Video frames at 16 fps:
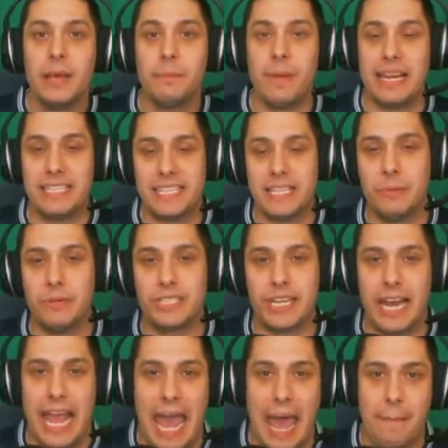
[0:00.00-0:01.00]
Basically, what's
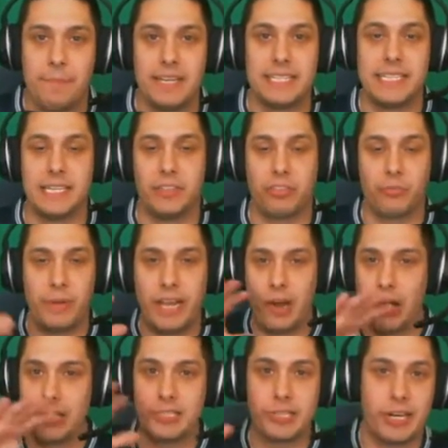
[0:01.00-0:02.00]
going to happen is the three
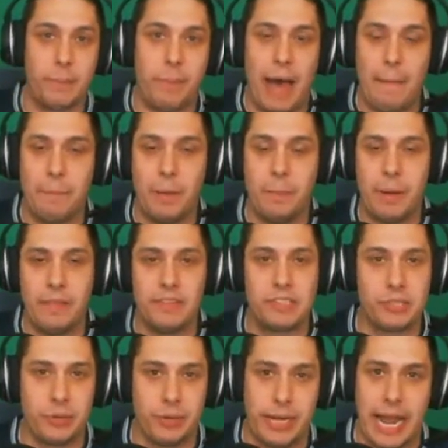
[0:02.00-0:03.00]
cards are going to pop up on the
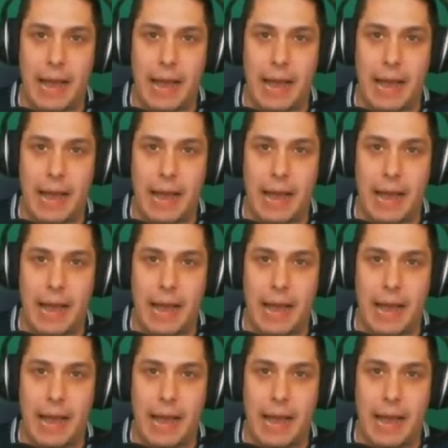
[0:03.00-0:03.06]
screen,